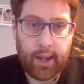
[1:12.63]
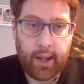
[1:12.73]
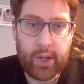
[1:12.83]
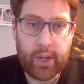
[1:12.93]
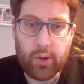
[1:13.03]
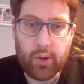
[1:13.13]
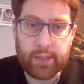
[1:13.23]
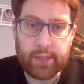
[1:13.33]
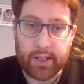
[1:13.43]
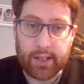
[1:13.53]
And which
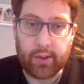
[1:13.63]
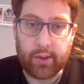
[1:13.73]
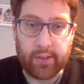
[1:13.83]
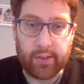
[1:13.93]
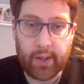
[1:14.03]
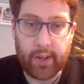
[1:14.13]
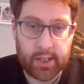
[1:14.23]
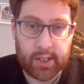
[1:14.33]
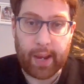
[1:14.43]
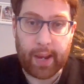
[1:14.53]
noise makes the creature
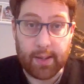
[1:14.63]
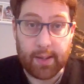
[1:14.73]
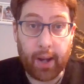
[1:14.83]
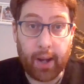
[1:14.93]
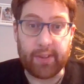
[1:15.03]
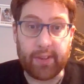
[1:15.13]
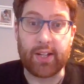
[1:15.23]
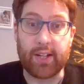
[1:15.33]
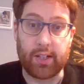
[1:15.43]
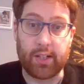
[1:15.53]
first suspect it might be
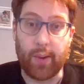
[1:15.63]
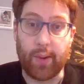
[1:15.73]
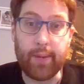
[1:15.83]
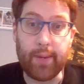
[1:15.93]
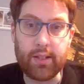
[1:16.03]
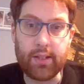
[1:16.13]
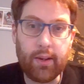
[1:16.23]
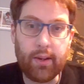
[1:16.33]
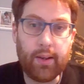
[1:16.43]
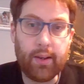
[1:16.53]
facing two enemies?
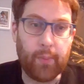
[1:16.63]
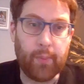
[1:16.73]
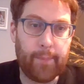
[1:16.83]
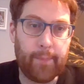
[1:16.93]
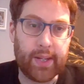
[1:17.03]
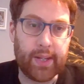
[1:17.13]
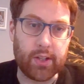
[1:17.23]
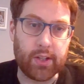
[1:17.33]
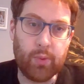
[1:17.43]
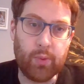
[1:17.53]
Well, it's
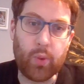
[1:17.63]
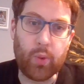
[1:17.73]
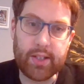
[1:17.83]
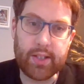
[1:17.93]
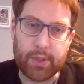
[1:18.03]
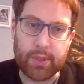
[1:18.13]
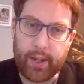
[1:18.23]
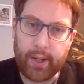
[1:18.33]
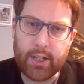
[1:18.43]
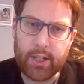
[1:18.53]
the small words in
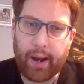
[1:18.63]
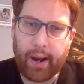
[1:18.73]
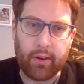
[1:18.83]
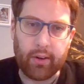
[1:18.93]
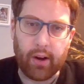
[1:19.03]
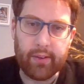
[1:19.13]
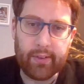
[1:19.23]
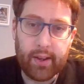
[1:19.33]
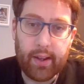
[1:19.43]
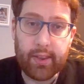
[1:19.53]
between each paragraph
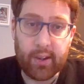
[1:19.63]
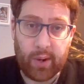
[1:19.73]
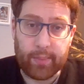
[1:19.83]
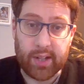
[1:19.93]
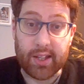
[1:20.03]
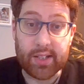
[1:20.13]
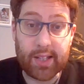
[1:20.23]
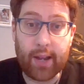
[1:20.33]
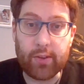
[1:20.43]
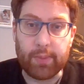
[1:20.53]
that represent the
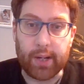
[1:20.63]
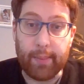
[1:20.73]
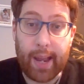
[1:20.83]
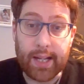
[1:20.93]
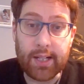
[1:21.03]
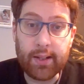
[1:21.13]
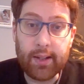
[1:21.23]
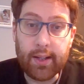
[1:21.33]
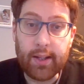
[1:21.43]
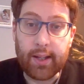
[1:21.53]
sounds being made,
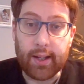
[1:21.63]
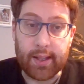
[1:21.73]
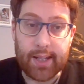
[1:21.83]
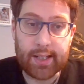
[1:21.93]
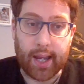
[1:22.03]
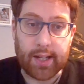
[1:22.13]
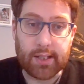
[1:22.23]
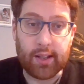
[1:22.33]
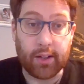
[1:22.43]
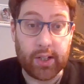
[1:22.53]
and in this
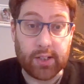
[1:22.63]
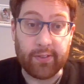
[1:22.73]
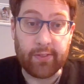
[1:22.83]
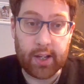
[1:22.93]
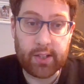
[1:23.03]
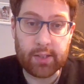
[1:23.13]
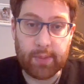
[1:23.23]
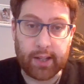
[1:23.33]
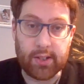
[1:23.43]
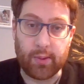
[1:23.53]
case the creature first
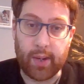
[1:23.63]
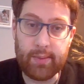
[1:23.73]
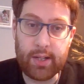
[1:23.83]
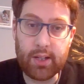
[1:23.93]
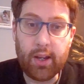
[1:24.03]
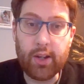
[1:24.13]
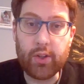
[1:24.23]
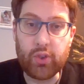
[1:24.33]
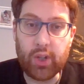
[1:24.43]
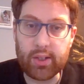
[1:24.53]
suspects two enemies
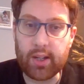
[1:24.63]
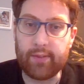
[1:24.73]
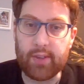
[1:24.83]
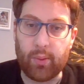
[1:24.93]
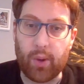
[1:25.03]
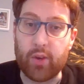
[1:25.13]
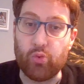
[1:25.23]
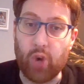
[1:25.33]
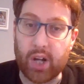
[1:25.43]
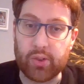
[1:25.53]
just after the word
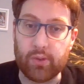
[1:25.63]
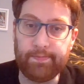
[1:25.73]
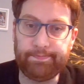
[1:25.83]
rustle.